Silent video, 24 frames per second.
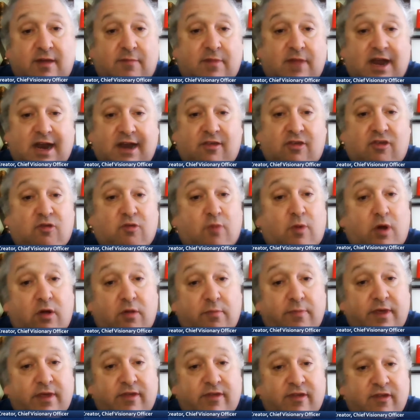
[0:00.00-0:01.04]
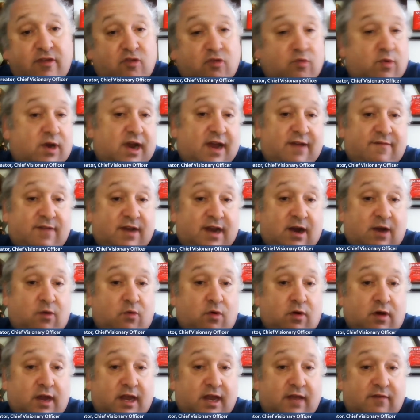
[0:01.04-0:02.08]
I'm not a small business when I have a
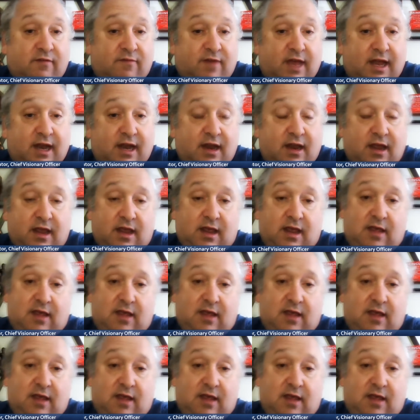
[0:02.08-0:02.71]
networking event